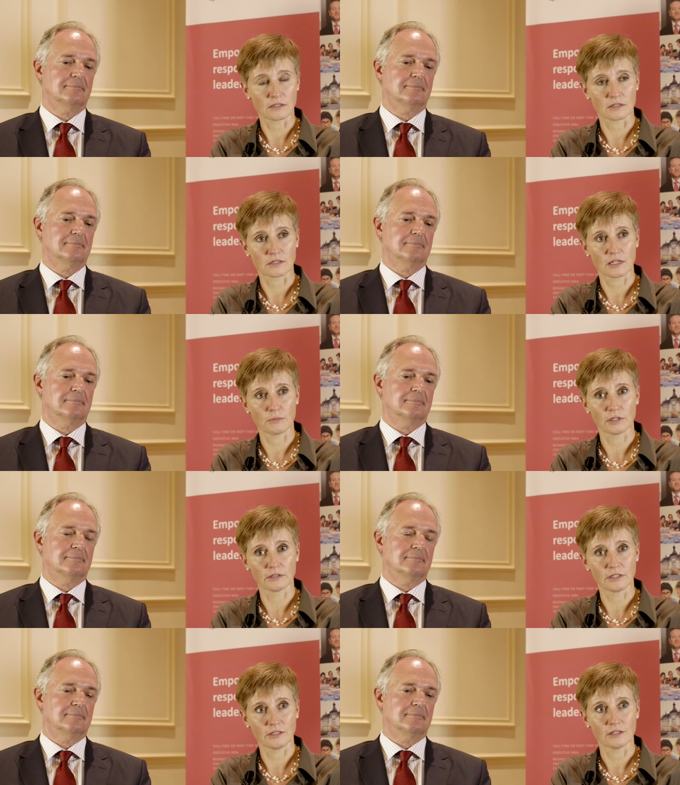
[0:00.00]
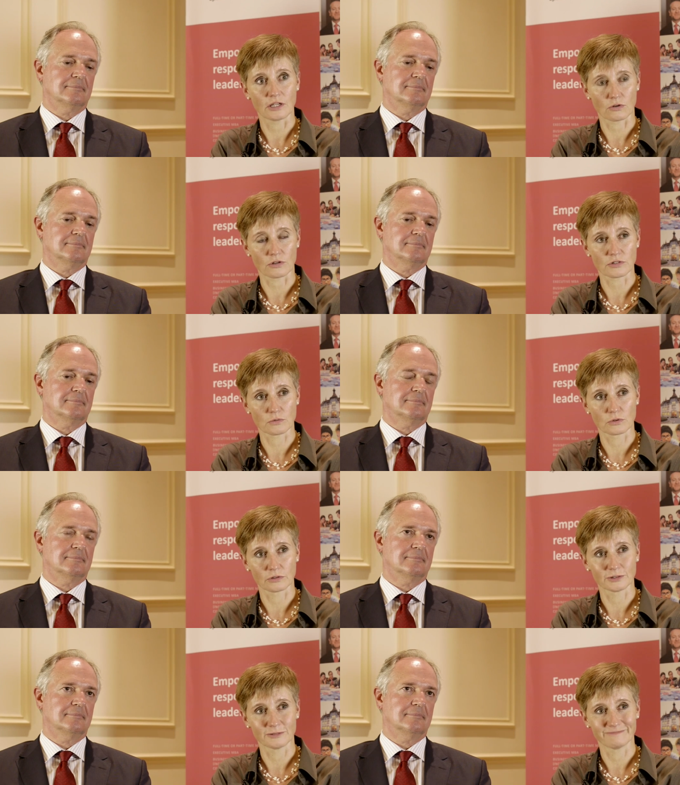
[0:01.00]
Speaker 1: sustainability across the
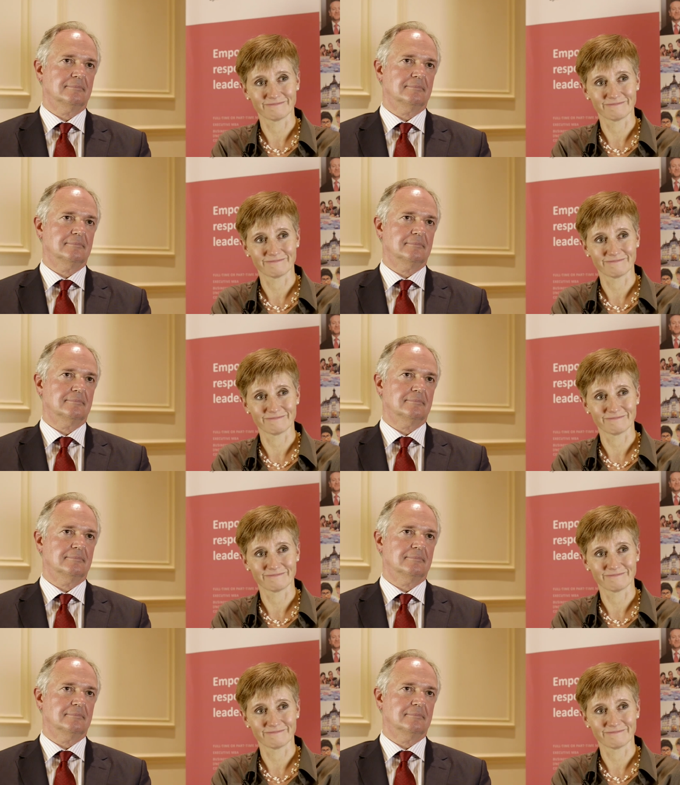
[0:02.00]
world.